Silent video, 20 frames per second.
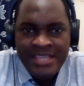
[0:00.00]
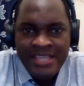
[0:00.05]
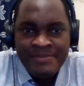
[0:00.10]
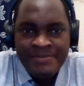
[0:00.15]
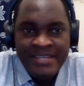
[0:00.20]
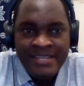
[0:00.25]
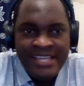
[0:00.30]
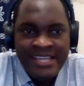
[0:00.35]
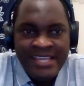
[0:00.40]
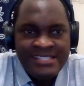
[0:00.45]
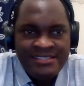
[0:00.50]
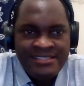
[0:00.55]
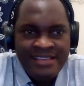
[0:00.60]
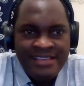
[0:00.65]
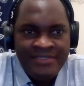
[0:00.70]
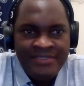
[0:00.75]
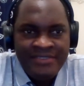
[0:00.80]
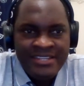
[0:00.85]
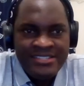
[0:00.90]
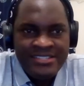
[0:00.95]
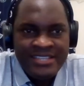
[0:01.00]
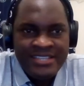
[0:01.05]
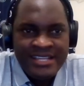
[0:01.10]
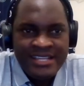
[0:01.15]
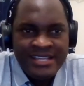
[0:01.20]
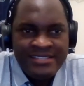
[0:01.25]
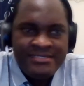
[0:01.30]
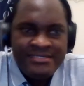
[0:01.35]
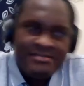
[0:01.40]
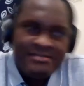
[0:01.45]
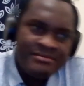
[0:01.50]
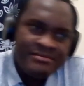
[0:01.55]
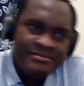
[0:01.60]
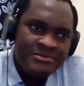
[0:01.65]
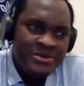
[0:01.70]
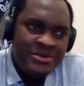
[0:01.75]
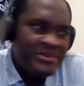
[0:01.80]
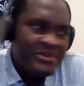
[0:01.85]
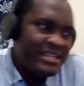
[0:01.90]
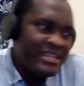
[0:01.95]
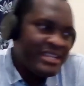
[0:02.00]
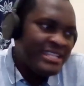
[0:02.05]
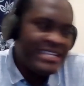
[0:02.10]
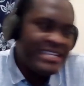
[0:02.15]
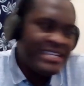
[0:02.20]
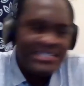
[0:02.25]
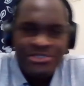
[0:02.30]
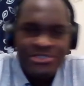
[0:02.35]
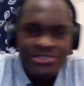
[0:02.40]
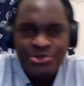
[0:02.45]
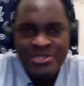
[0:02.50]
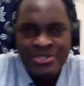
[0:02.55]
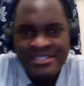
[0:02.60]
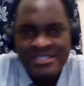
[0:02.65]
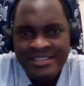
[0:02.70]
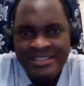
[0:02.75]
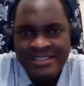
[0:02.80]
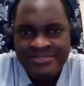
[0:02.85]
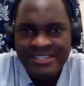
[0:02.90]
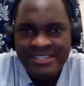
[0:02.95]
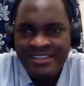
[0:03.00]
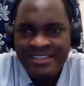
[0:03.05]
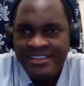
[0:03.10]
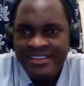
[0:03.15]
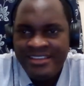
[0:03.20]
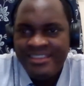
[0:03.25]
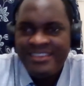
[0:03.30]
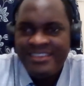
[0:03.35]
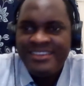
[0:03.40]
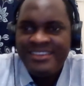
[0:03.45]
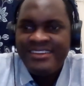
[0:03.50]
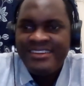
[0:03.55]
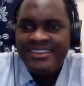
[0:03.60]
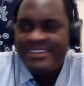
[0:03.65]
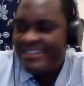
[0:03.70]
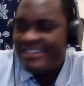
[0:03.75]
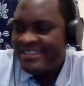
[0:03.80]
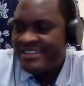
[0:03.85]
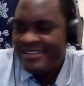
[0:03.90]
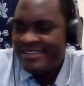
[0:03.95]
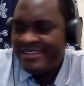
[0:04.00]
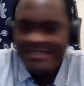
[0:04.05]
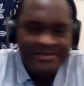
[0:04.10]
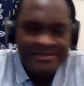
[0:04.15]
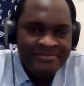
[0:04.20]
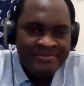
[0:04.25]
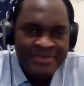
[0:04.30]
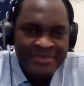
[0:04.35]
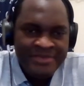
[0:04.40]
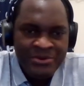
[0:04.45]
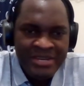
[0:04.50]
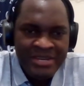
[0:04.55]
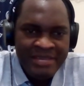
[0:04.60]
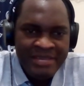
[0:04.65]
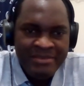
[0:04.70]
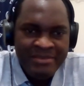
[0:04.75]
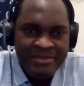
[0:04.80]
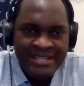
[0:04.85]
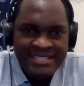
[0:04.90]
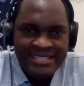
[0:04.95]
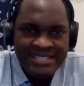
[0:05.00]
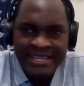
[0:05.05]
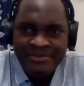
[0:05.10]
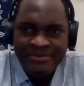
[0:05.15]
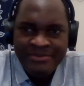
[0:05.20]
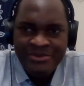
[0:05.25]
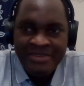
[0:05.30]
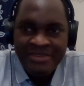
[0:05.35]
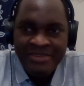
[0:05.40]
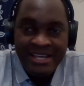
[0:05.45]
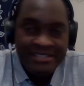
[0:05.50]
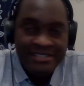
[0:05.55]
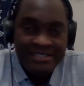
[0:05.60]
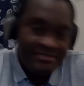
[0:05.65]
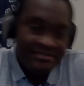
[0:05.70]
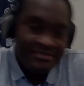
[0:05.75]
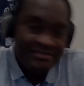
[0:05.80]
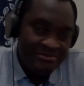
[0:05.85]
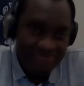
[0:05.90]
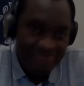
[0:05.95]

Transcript: It's been nice having this chat. We really needed to do this after the really bad times we've had.